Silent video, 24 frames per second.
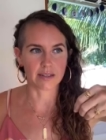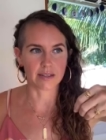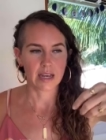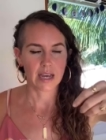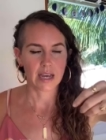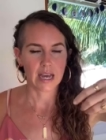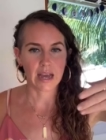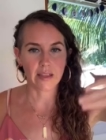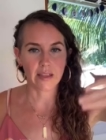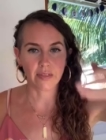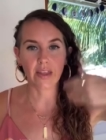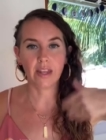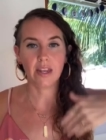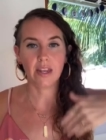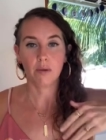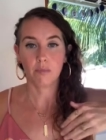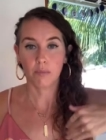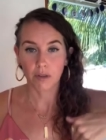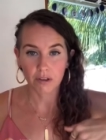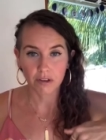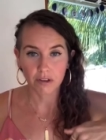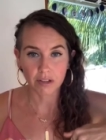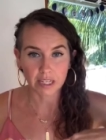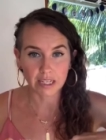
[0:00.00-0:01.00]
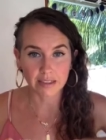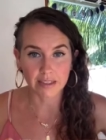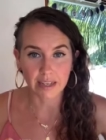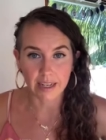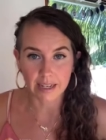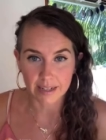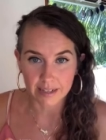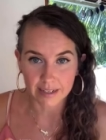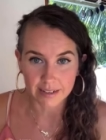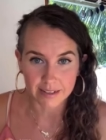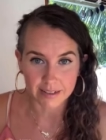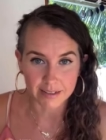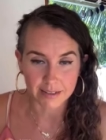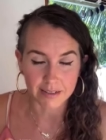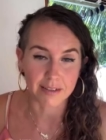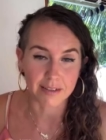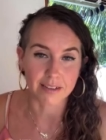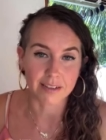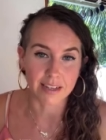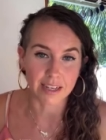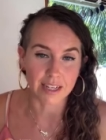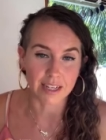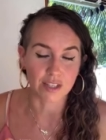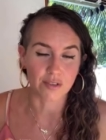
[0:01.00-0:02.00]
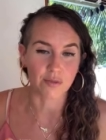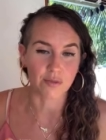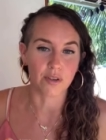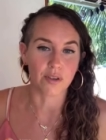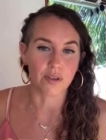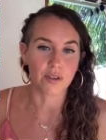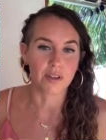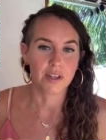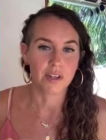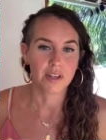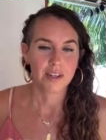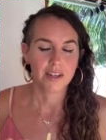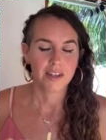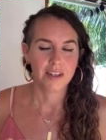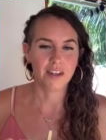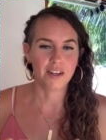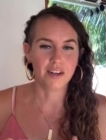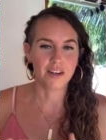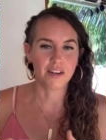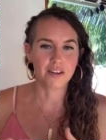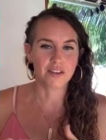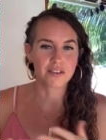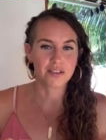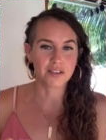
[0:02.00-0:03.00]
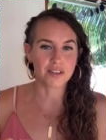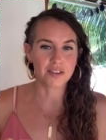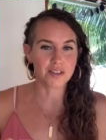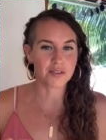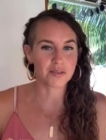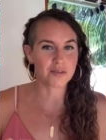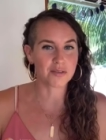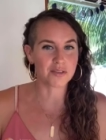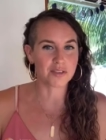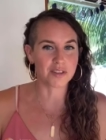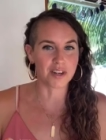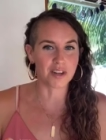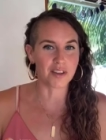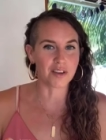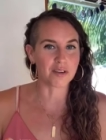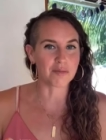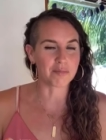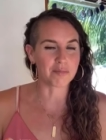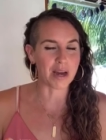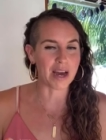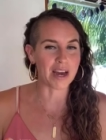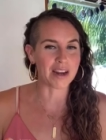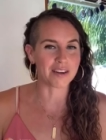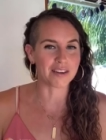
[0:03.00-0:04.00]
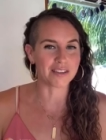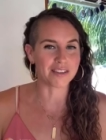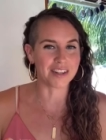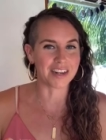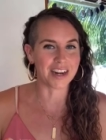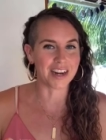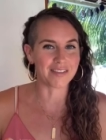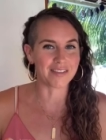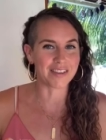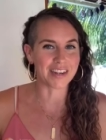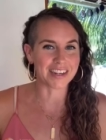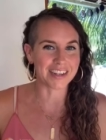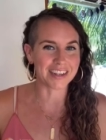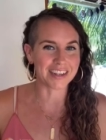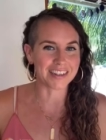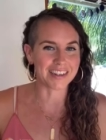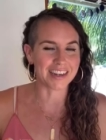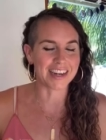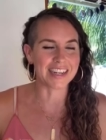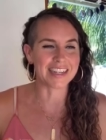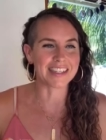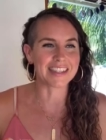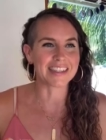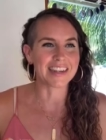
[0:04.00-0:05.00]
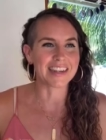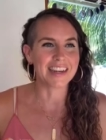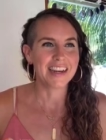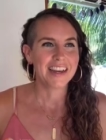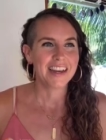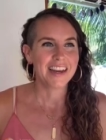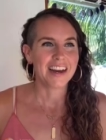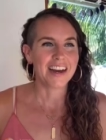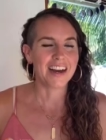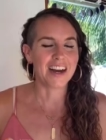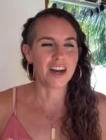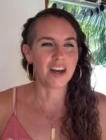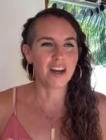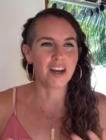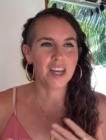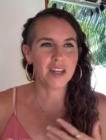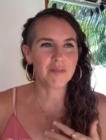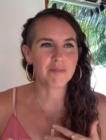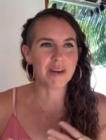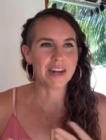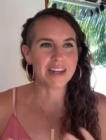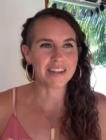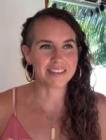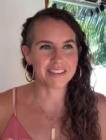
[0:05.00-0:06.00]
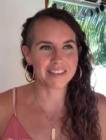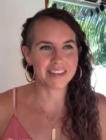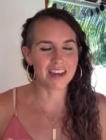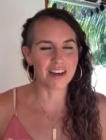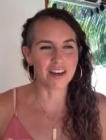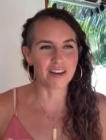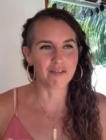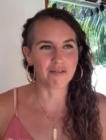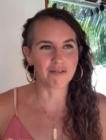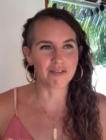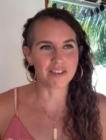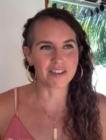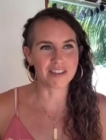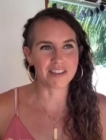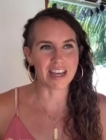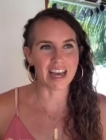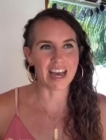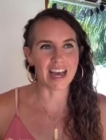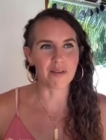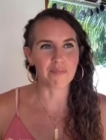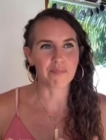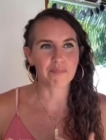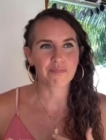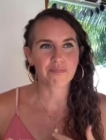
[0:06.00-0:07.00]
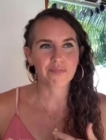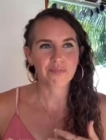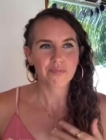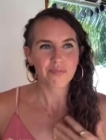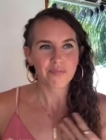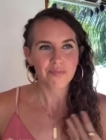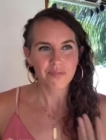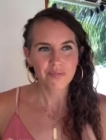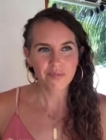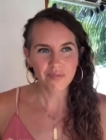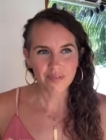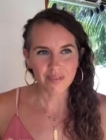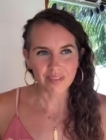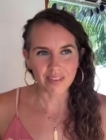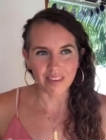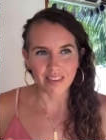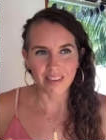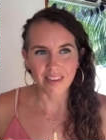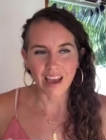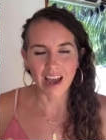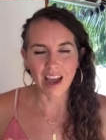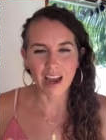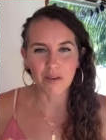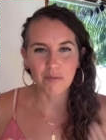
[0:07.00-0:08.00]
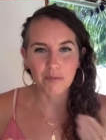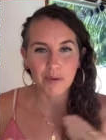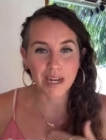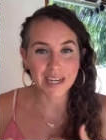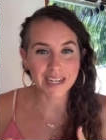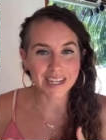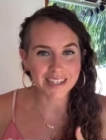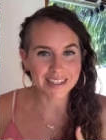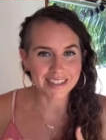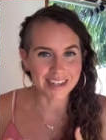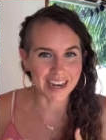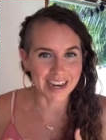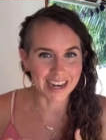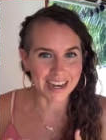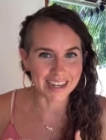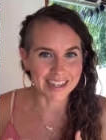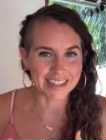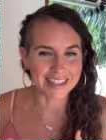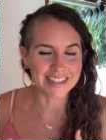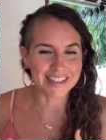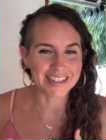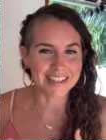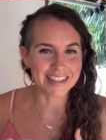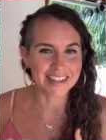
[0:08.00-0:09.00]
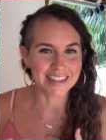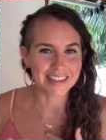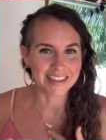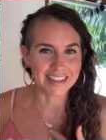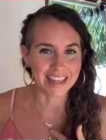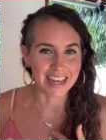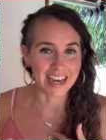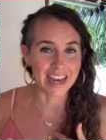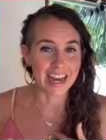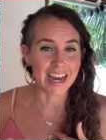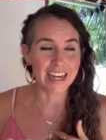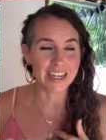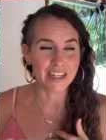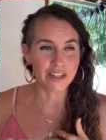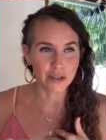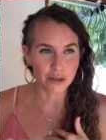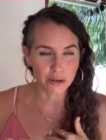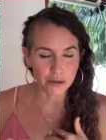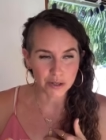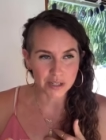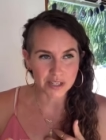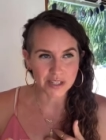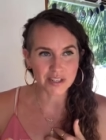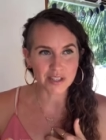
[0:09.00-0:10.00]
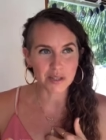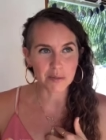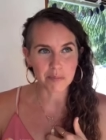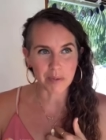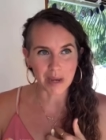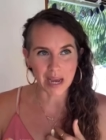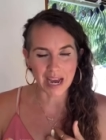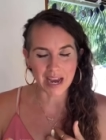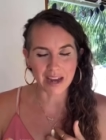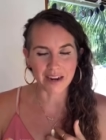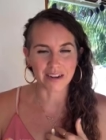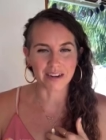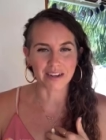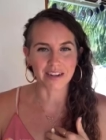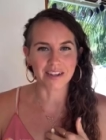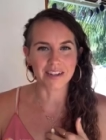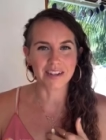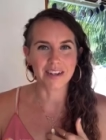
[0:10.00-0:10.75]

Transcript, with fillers: and then it will think that it is successful you know so this was another pattern that i recognized uh, in myself was that i recognized that i noticed the pattern